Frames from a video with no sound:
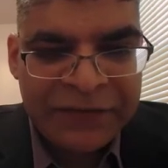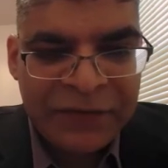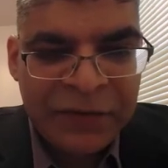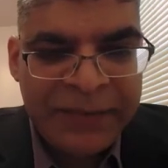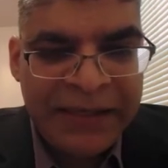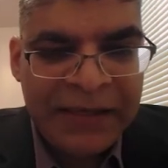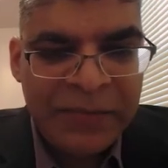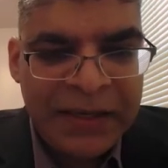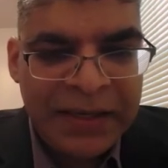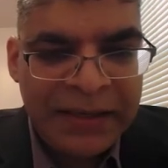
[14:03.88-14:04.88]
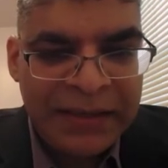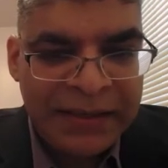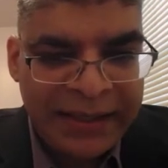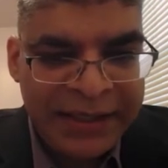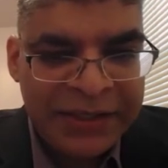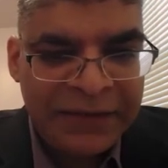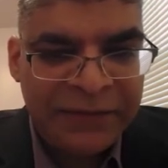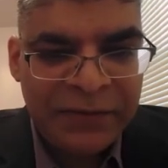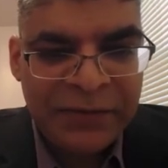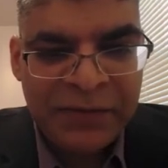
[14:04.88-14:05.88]
flu being one, the Asian
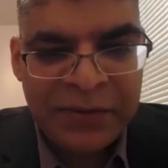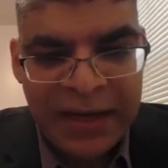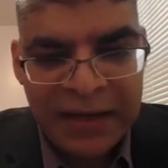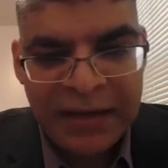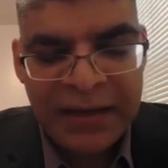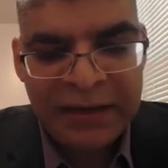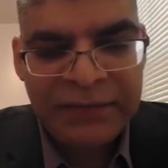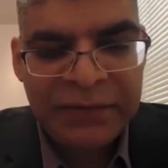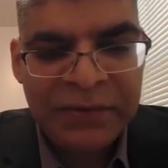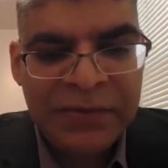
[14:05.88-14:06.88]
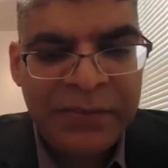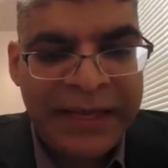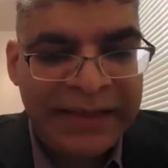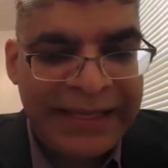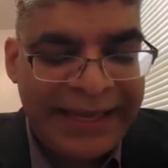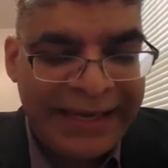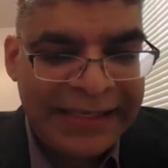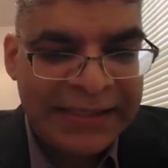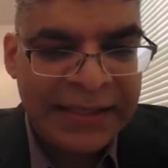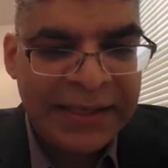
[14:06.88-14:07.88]
flu, Hong Kong flu. We had the
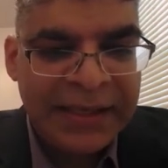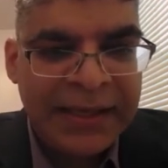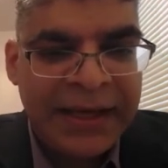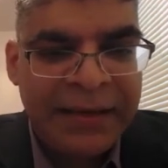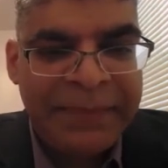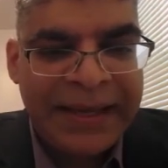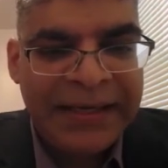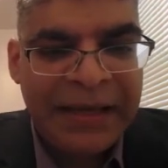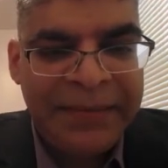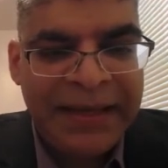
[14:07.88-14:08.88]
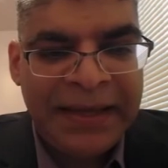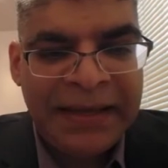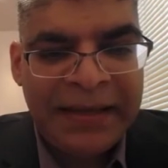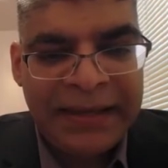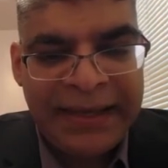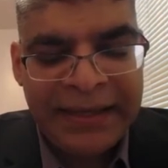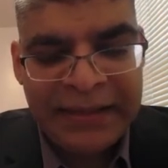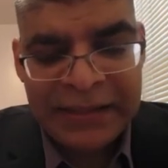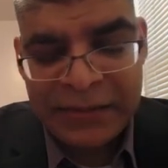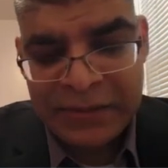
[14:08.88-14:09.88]
AIDS pandemic, the
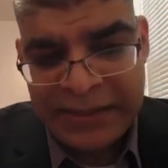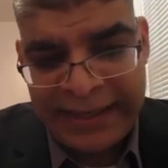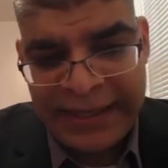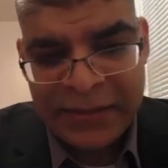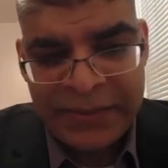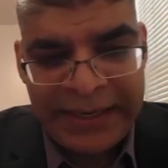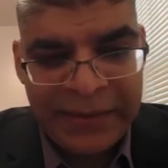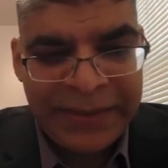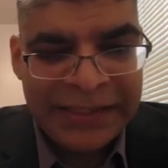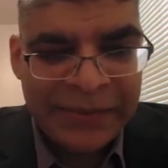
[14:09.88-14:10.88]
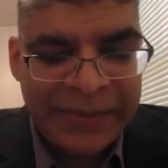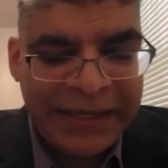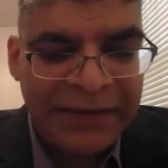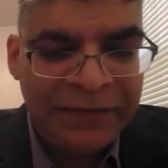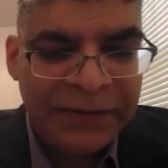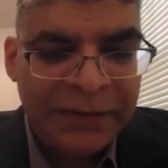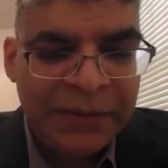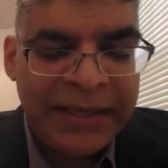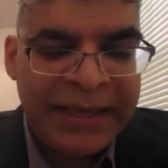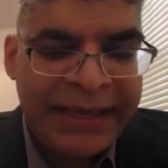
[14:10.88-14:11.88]
H1N1 swine
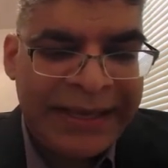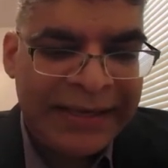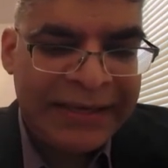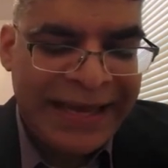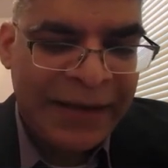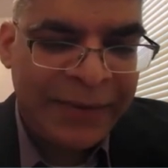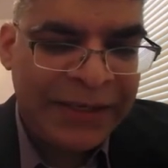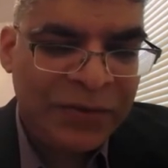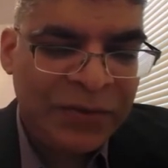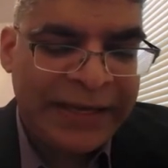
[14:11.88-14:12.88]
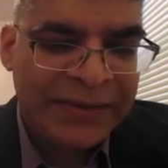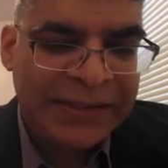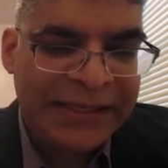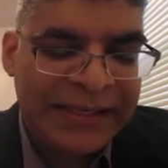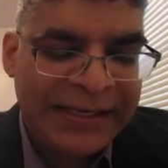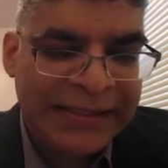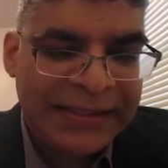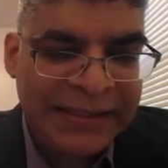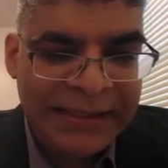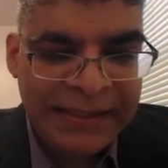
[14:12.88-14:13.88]
flu, and now in
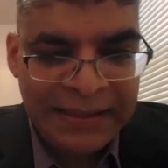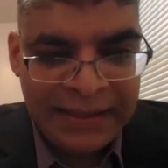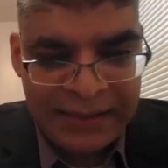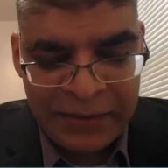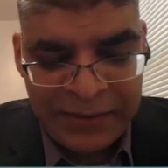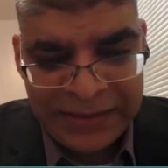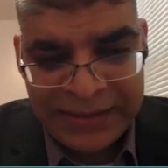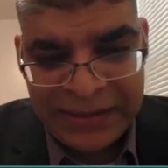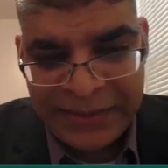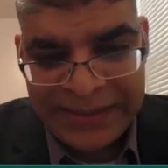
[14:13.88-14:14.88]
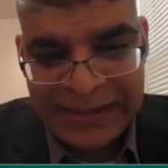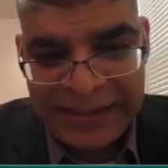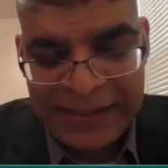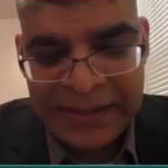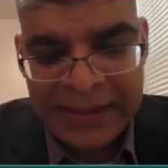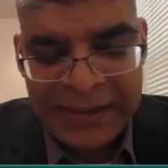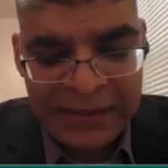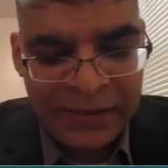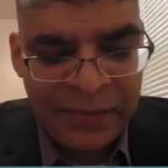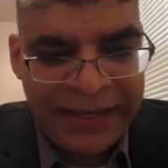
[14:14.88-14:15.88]
2019, 2020,
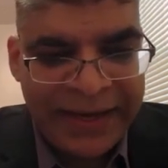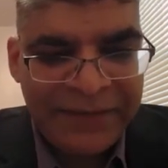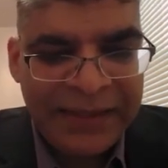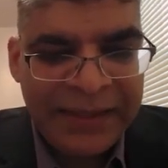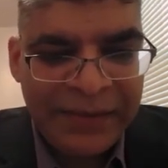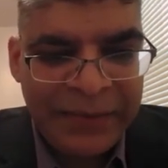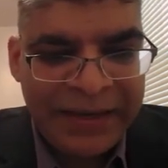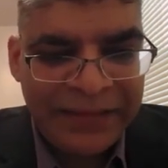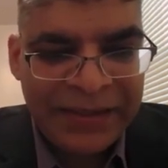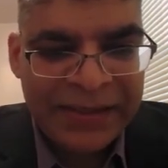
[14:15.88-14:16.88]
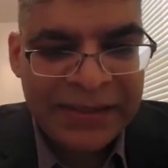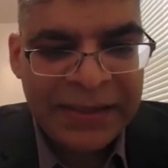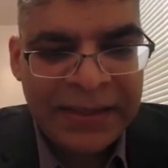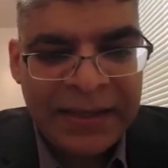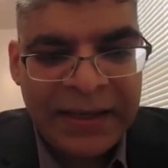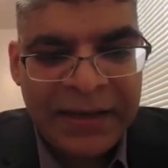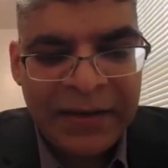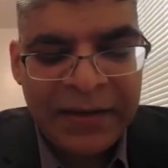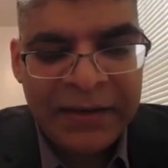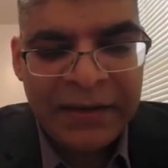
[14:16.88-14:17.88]
we have this
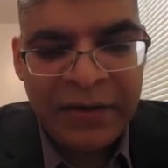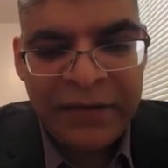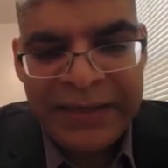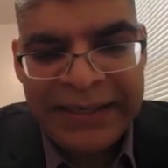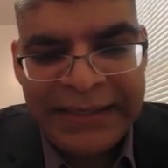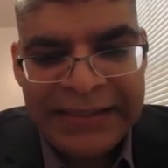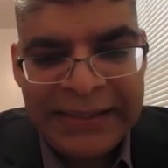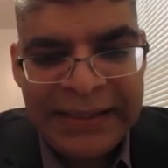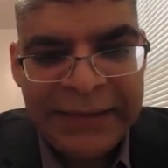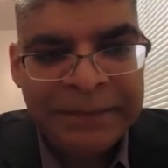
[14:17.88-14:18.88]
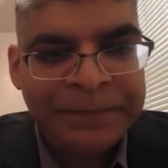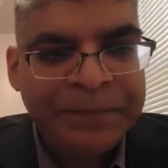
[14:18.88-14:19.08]
the COVID-19